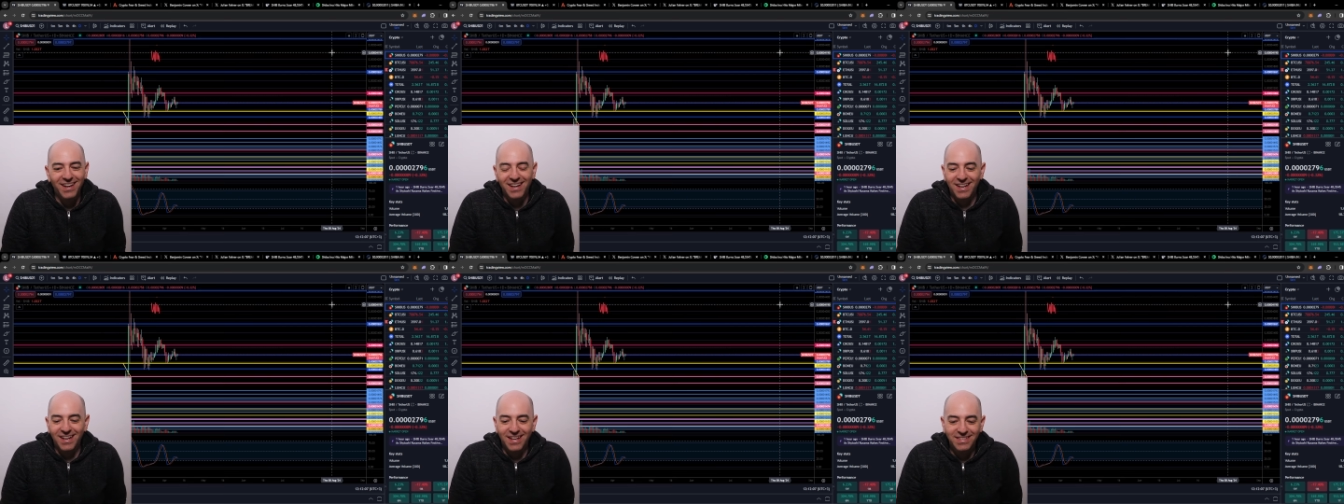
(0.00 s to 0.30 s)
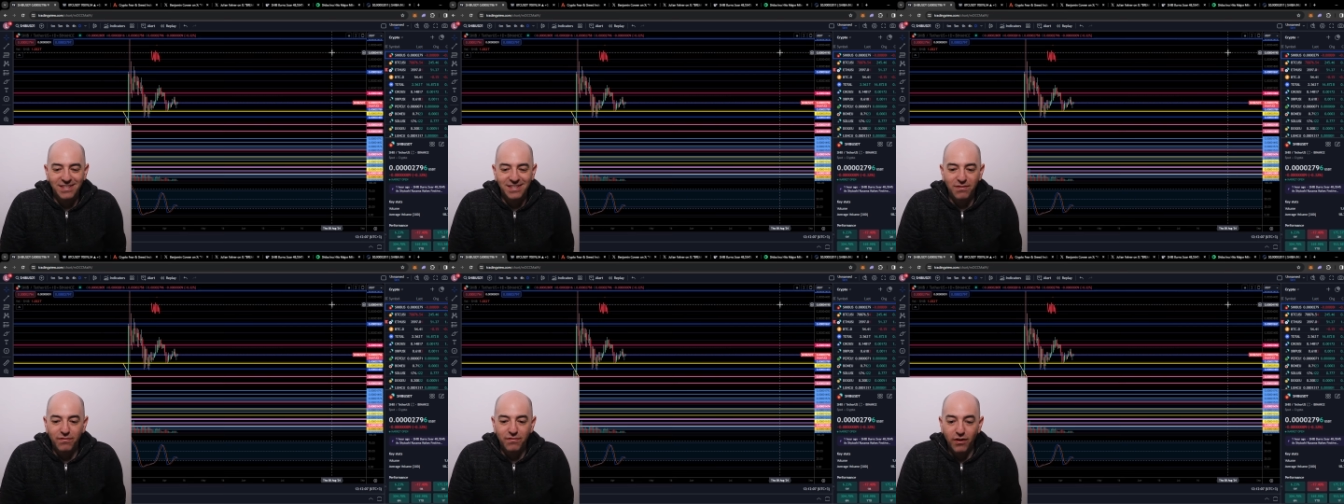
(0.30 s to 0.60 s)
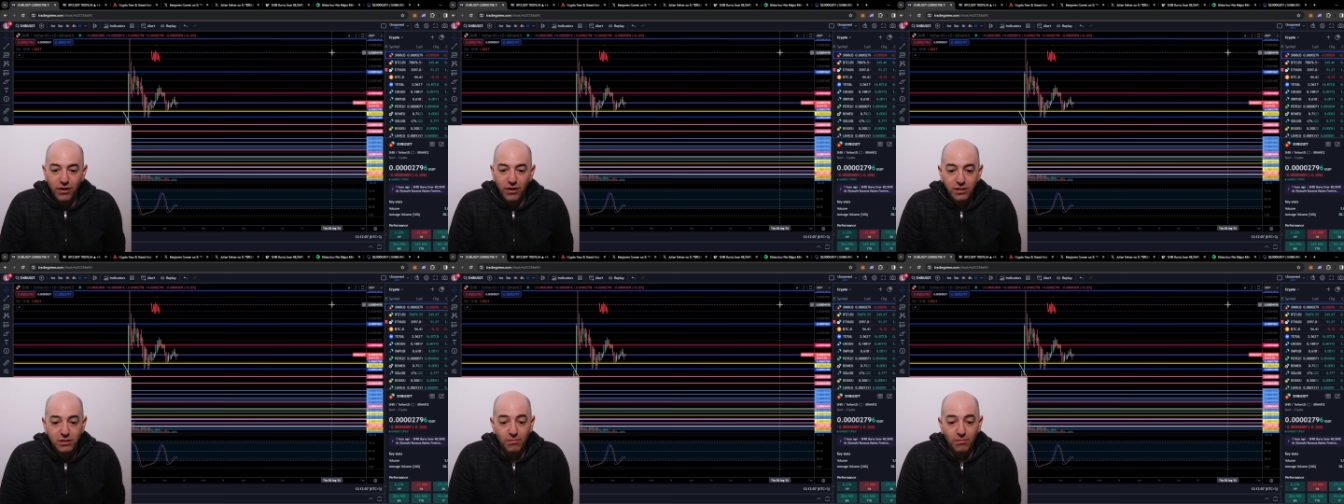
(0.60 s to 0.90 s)
It's a
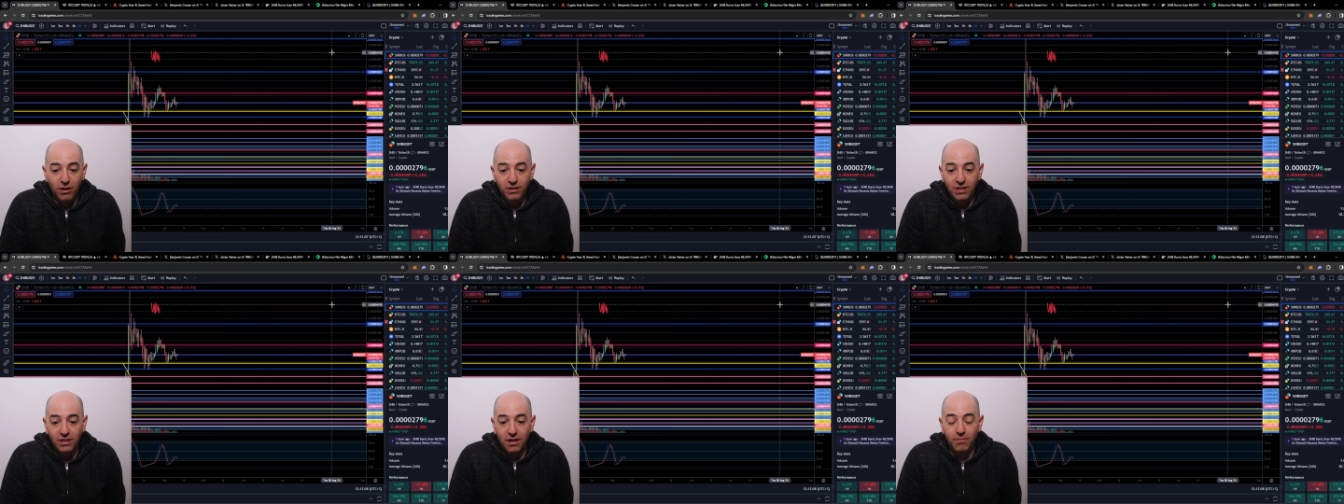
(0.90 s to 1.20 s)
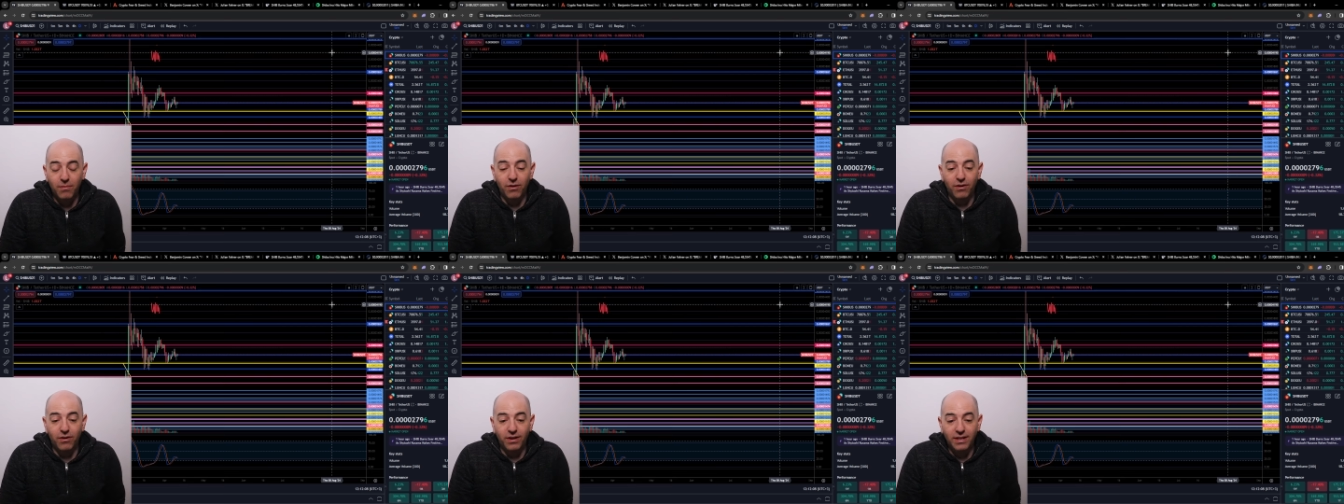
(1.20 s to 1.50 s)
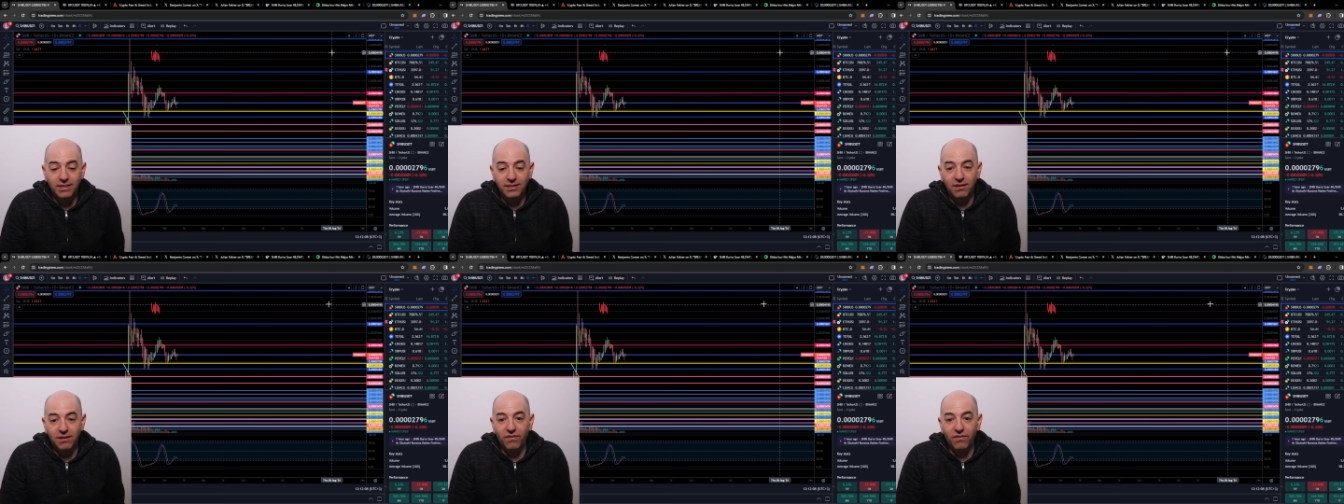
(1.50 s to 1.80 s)
very small number
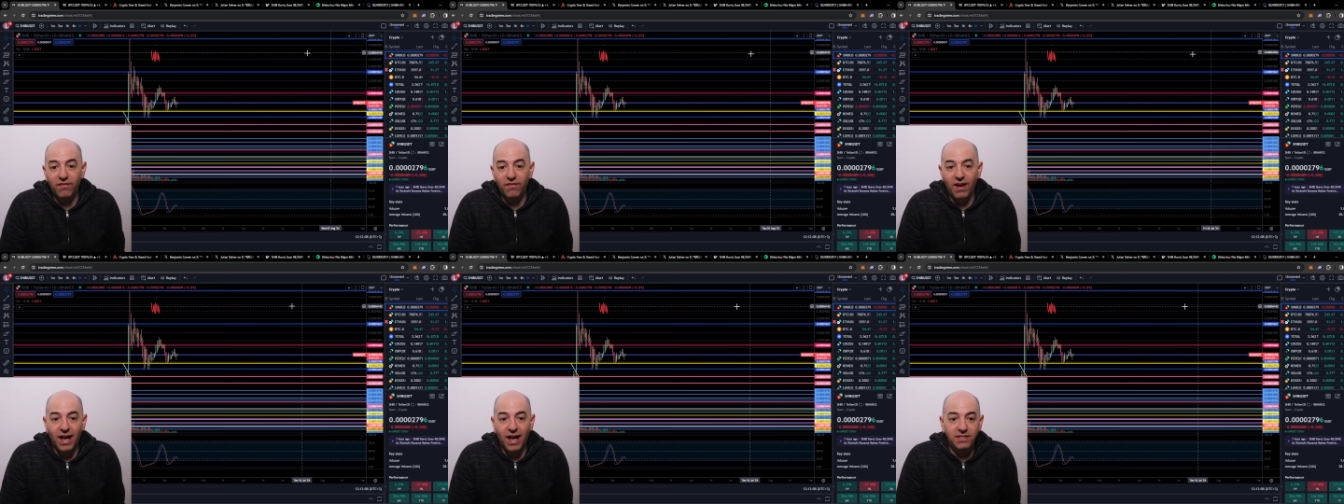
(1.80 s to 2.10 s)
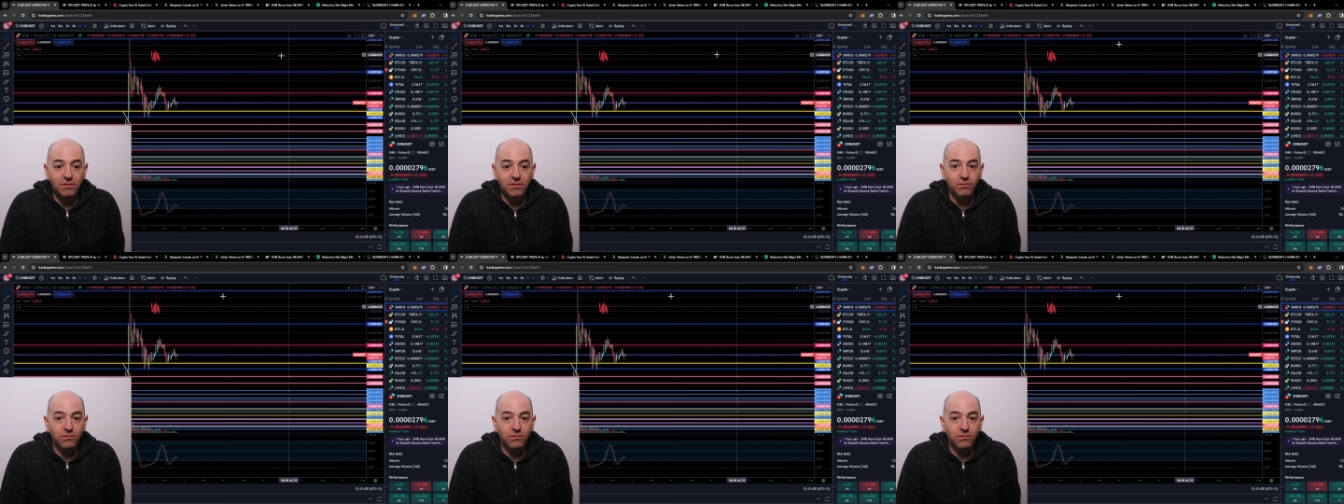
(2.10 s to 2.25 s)
in the vast